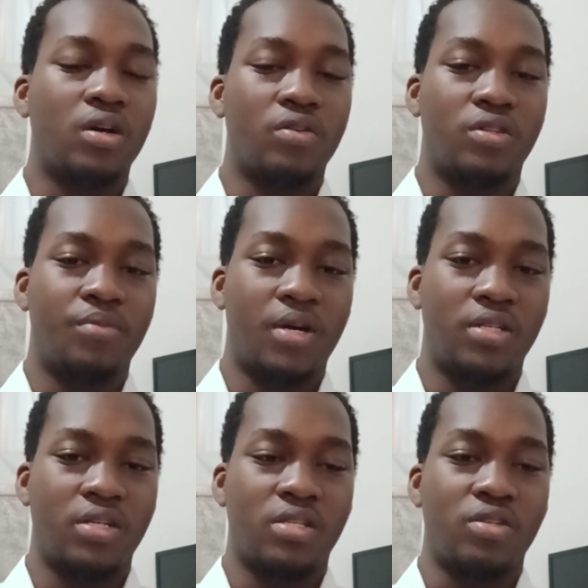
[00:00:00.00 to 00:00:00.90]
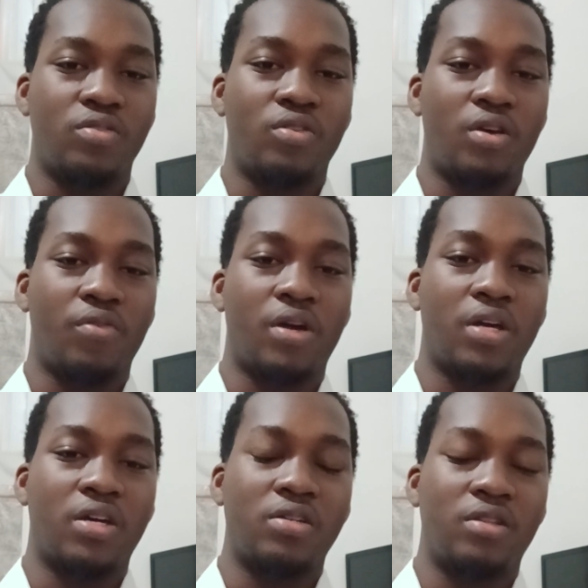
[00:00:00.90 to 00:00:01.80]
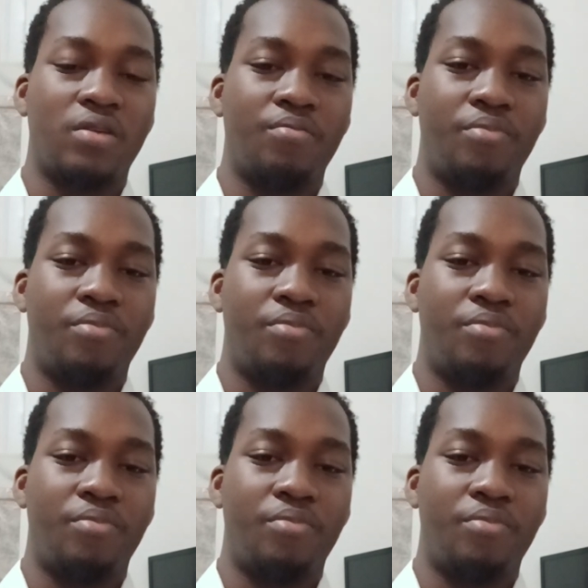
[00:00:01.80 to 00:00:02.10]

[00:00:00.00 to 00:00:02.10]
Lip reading: health emergencies so that we can get them